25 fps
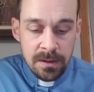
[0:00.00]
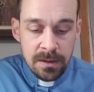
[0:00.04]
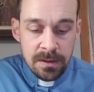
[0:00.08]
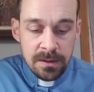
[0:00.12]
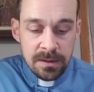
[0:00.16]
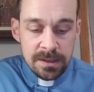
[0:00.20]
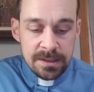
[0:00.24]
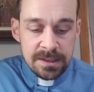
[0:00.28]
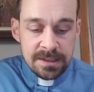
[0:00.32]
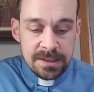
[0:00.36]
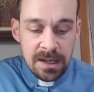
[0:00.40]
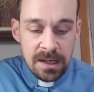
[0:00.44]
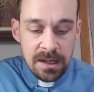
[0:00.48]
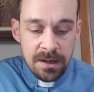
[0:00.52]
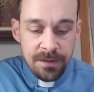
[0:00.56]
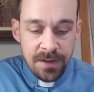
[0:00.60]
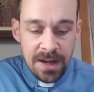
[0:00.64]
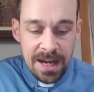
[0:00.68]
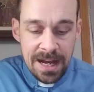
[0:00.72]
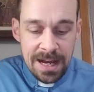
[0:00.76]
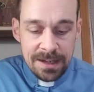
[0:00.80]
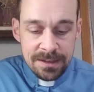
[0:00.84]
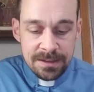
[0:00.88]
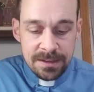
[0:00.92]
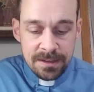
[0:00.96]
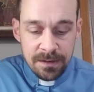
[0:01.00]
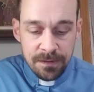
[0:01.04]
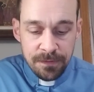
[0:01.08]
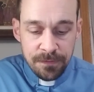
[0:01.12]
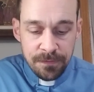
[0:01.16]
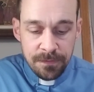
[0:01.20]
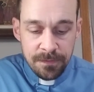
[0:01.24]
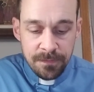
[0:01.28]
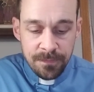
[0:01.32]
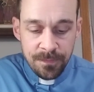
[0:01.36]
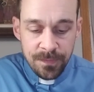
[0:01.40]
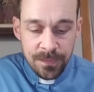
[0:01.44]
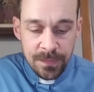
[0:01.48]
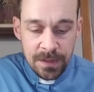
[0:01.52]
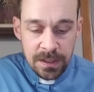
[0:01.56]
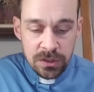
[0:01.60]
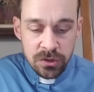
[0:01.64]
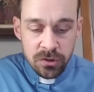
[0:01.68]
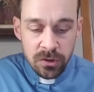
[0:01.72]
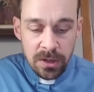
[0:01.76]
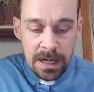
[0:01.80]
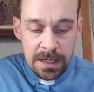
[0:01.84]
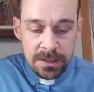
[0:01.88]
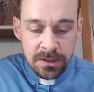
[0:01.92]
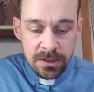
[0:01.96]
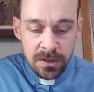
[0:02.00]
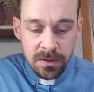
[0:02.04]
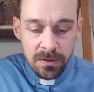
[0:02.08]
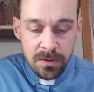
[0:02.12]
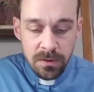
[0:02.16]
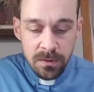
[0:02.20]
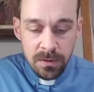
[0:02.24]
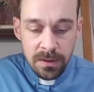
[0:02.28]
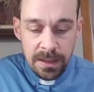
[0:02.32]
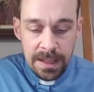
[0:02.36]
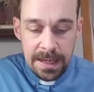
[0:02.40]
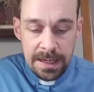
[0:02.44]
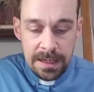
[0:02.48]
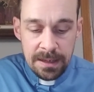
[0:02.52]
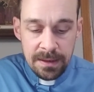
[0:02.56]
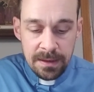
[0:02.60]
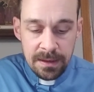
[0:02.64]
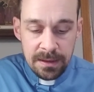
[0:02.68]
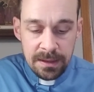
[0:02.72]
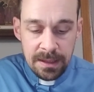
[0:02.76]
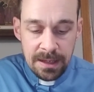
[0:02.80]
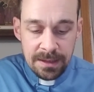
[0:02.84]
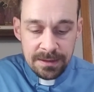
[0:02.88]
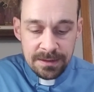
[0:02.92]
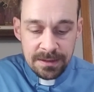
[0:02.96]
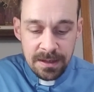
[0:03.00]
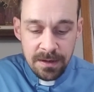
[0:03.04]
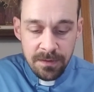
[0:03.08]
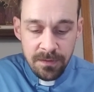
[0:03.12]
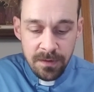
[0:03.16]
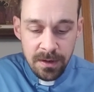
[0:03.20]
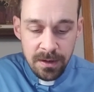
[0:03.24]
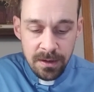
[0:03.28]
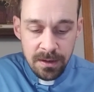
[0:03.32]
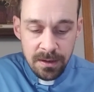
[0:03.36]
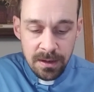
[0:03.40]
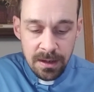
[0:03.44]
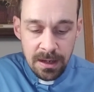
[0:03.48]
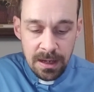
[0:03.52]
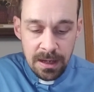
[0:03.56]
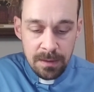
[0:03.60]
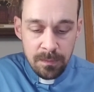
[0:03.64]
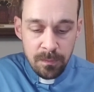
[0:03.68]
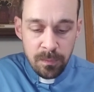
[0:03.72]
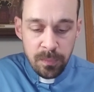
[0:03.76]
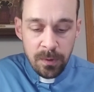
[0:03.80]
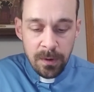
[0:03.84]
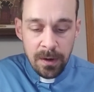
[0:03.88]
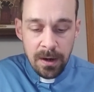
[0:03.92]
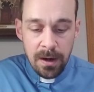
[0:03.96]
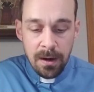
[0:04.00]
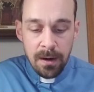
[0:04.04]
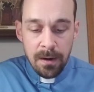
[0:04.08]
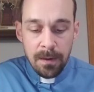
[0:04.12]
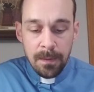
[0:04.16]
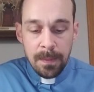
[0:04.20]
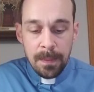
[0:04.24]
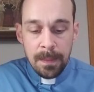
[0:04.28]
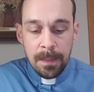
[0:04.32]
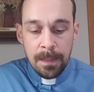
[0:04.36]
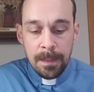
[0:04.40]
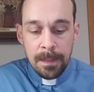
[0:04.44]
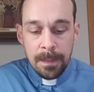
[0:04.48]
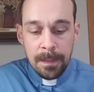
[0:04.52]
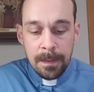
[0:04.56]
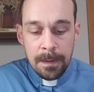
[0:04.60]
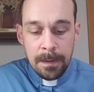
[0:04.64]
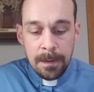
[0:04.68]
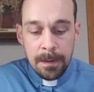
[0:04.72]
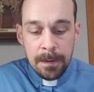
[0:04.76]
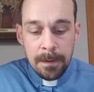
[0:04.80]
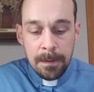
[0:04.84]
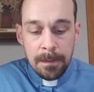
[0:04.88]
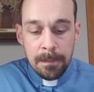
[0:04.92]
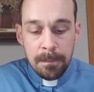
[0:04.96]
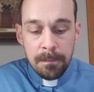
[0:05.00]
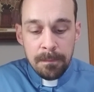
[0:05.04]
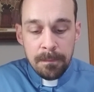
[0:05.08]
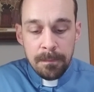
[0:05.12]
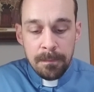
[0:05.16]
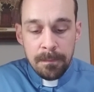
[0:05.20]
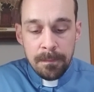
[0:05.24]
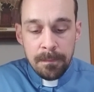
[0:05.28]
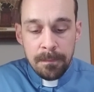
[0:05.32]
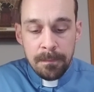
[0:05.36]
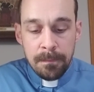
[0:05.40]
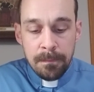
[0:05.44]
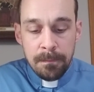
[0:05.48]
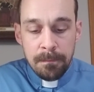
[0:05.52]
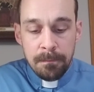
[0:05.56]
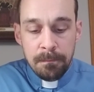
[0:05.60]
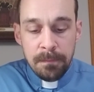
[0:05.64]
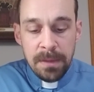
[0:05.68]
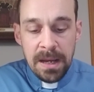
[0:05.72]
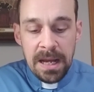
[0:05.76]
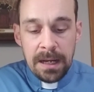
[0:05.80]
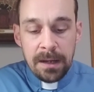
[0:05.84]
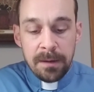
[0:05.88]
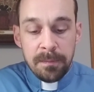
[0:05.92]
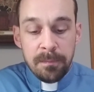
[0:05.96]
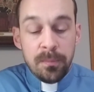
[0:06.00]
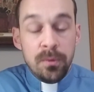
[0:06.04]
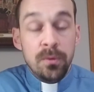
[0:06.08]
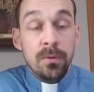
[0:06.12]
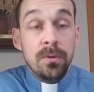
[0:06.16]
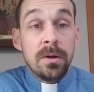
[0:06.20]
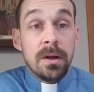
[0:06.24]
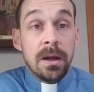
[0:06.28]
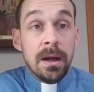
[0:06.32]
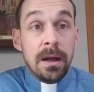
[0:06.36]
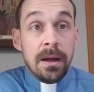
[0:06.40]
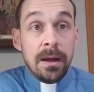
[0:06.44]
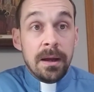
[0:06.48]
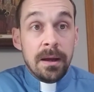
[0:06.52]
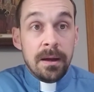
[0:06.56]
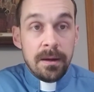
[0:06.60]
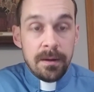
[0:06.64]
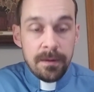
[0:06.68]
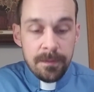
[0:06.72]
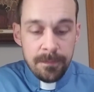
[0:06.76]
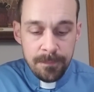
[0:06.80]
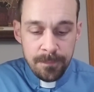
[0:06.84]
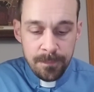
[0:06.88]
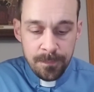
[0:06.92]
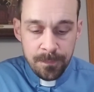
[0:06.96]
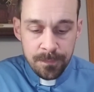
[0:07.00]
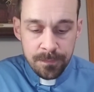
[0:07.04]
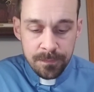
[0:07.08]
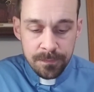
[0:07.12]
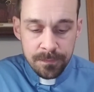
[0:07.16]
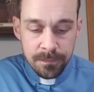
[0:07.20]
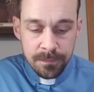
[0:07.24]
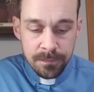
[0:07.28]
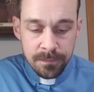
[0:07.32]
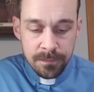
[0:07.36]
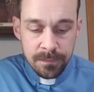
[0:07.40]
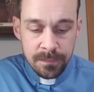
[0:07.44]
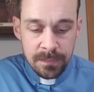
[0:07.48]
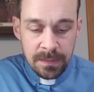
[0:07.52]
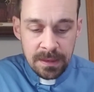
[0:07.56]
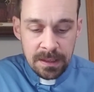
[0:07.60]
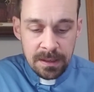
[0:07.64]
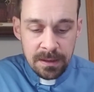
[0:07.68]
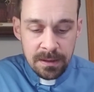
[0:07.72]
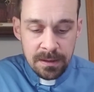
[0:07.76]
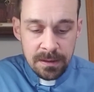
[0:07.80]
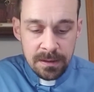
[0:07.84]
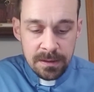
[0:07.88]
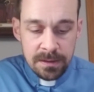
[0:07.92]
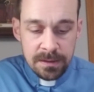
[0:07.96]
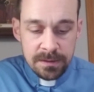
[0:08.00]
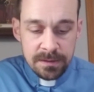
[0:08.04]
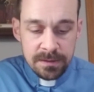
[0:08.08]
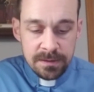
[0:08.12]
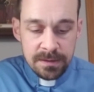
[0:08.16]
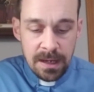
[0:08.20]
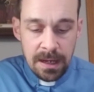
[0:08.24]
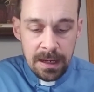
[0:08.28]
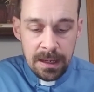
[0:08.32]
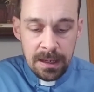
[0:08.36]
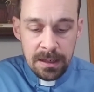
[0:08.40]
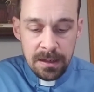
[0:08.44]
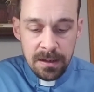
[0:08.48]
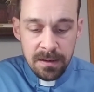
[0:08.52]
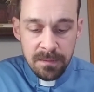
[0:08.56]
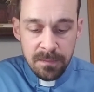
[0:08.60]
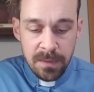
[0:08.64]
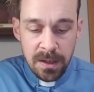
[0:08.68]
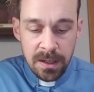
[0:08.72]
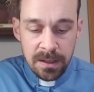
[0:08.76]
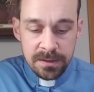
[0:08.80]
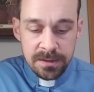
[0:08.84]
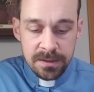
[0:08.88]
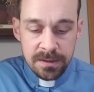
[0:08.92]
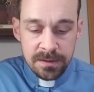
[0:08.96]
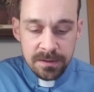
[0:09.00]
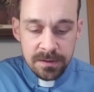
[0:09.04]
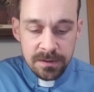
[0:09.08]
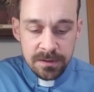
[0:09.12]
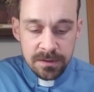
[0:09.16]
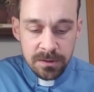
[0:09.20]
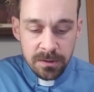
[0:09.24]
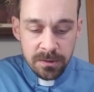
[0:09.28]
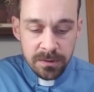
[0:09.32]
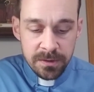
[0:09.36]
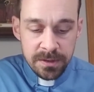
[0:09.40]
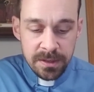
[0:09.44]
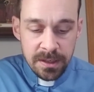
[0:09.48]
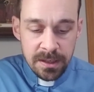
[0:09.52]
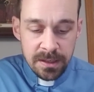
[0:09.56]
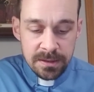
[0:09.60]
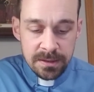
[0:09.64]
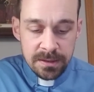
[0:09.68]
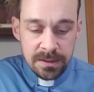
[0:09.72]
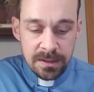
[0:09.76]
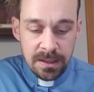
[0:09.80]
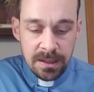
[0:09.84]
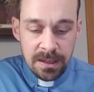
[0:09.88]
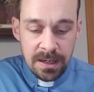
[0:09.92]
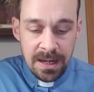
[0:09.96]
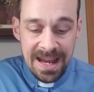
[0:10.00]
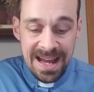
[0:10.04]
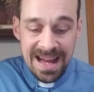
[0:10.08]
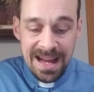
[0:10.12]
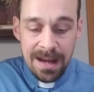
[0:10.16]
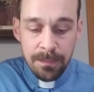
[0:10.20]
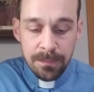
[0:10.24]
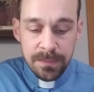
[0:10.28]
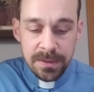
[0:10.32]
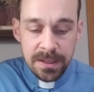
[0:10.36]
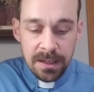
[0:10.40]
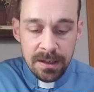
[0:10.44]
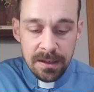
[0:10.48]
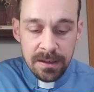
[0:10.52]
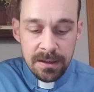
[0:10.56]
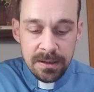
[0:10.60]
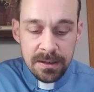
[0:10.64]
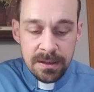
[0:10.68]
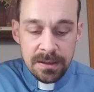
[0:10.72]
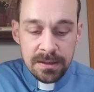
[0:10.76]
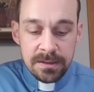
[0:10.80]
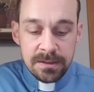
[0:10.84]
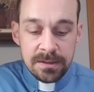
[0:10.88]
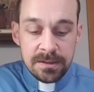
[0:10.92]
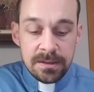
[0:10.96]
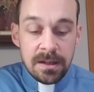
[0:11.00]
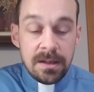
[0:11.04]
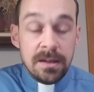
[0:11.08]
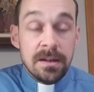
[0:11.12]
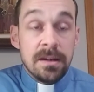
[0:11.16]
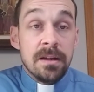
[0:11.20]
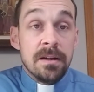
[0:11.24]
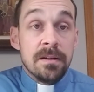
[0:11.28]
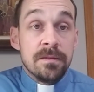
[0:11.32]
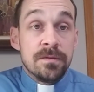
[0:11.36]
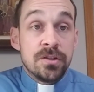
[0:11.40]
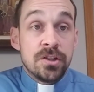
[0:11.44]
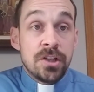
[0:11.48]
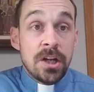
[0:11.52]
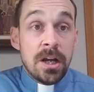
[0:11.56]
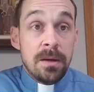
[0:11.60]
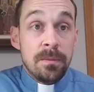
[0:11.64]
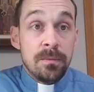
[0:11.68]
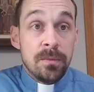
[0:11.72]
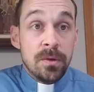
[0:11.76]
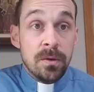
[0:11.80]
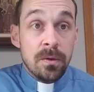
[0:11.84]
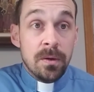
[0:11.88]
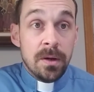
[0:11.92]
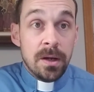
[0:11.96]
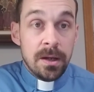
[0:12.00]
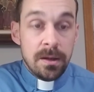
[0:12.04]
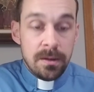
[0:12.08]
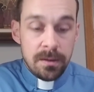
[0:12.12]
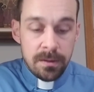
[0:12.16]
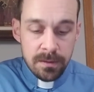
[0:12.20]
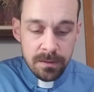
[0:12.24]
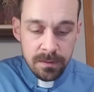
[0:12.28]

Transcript: the son of Asaph, the director who led in thanksgiving and prayer. Bakbukiah, second amongst his associates, and Abda, son of Shammua,